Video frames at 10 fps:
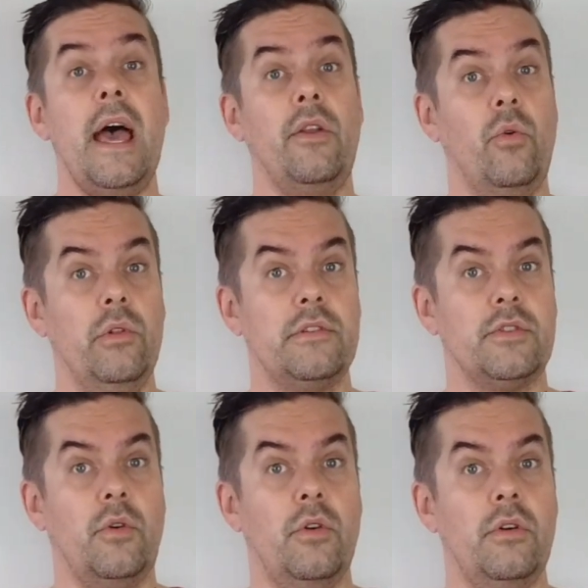And
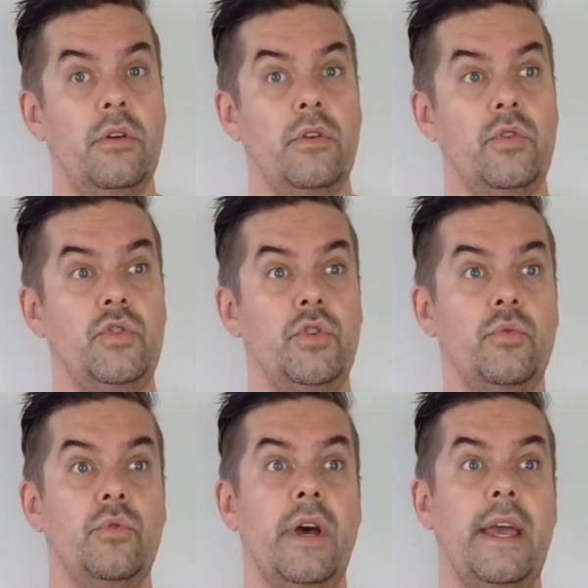also
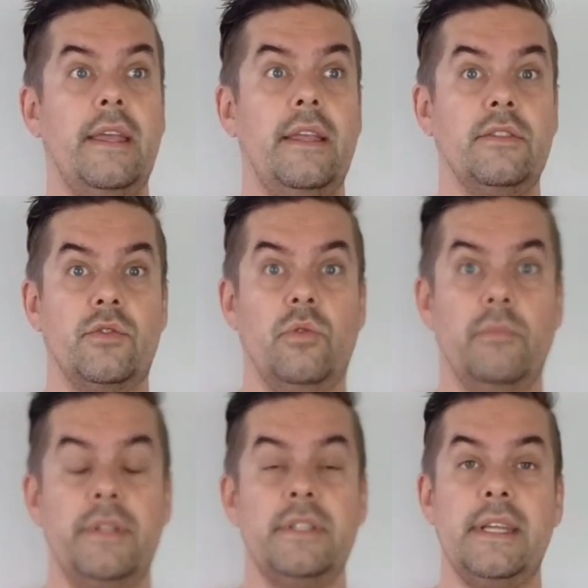do a
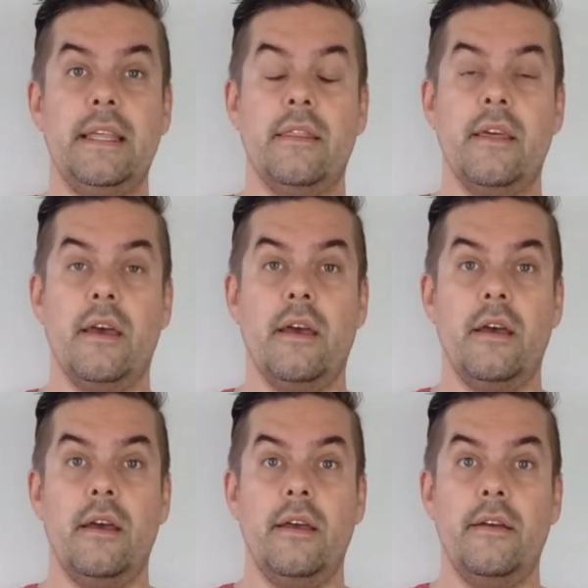installment in
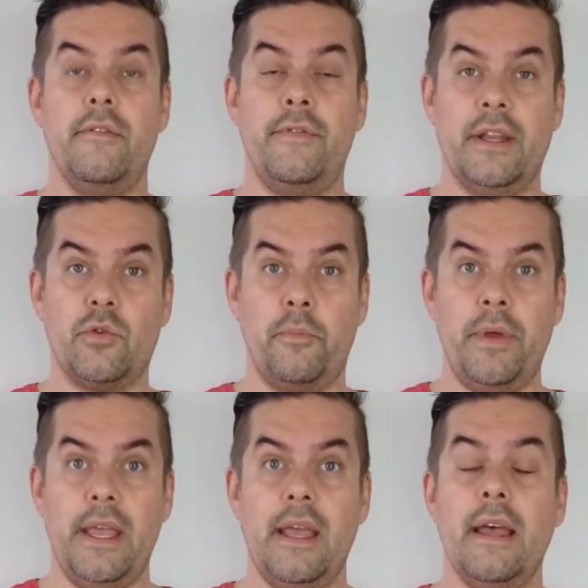the Fiat
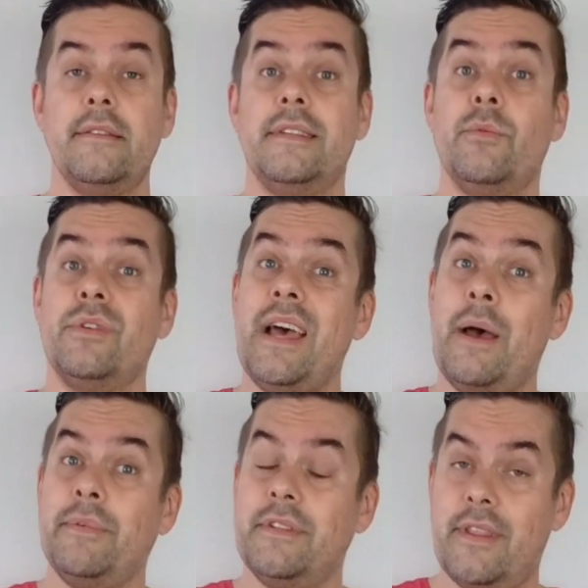Coupe and see what
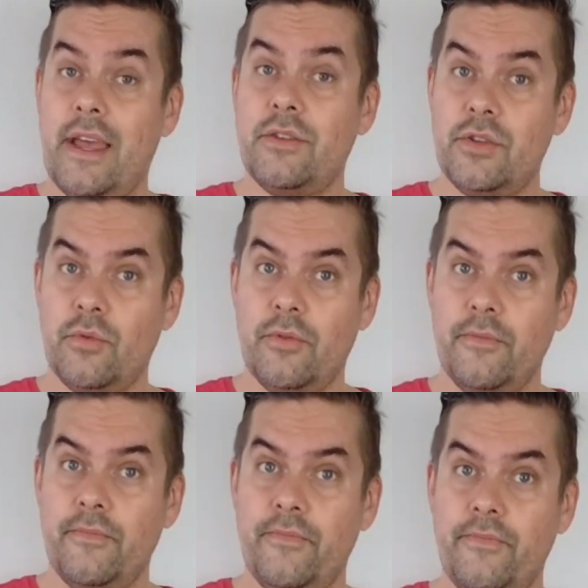happens there too.
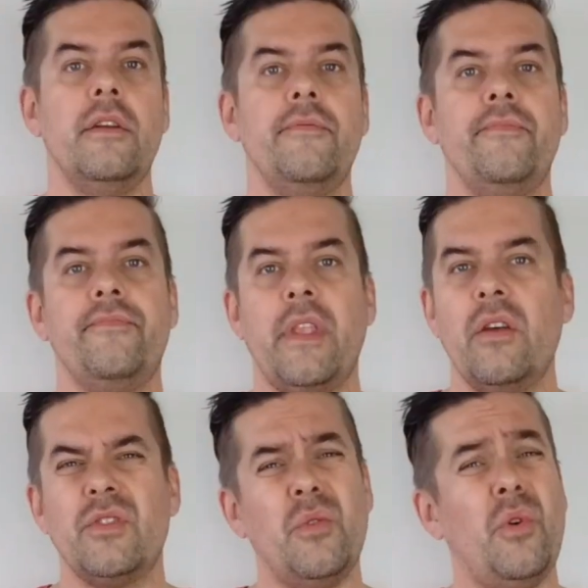
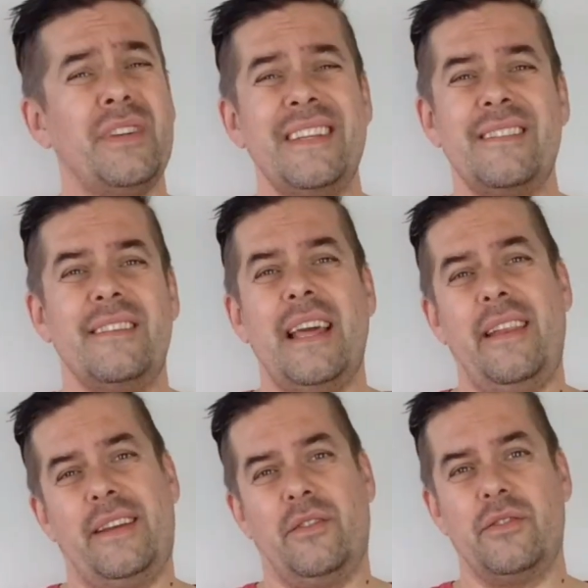So what is an
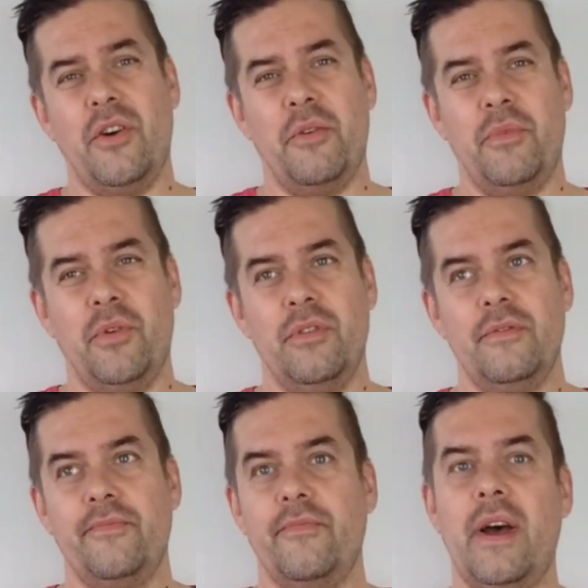electric turbo?
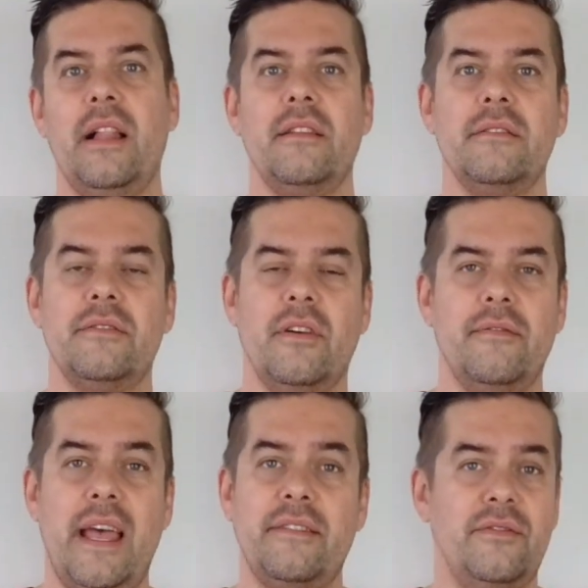Well,
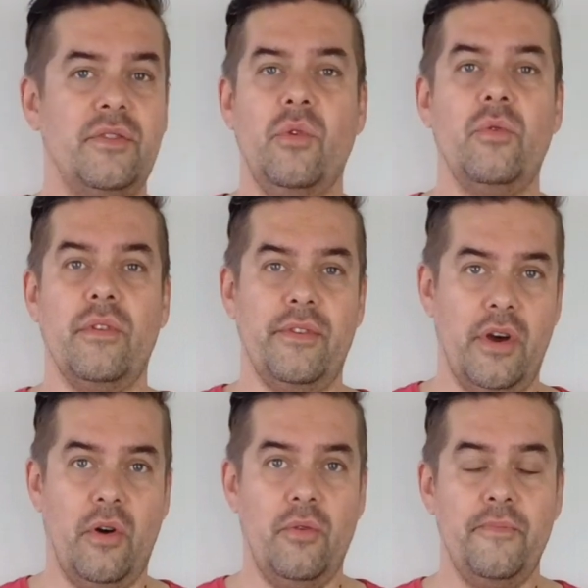so as you all
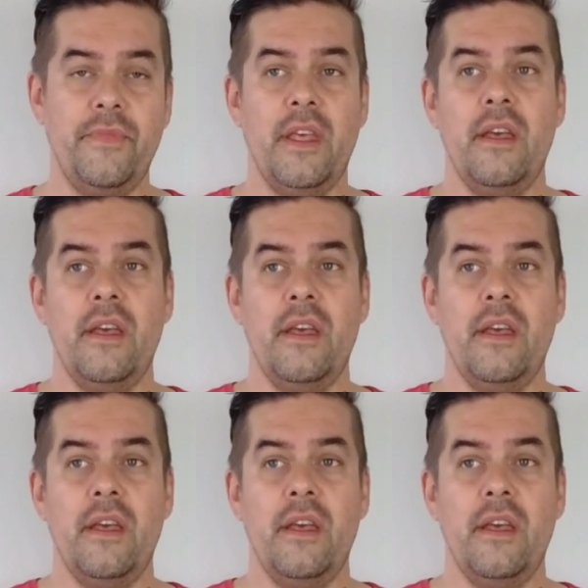know,